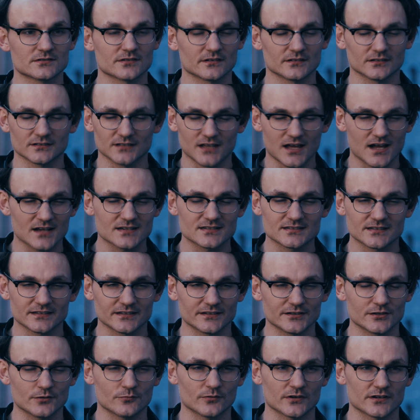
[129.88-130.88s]
So the last thing
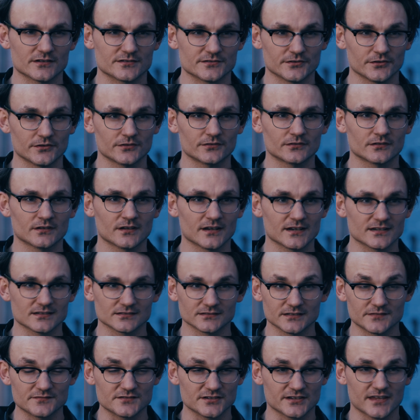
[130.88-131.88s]
that you want to do
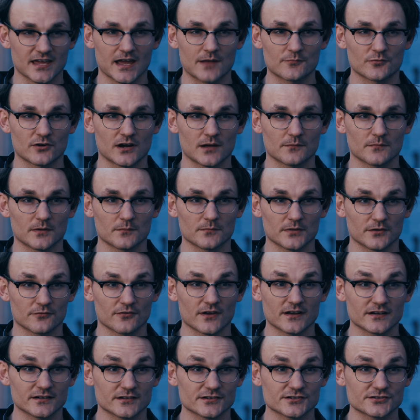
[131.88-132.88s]
is lift your camera up and be
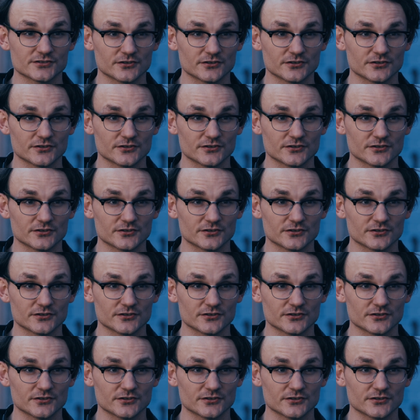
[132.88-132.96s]
ready to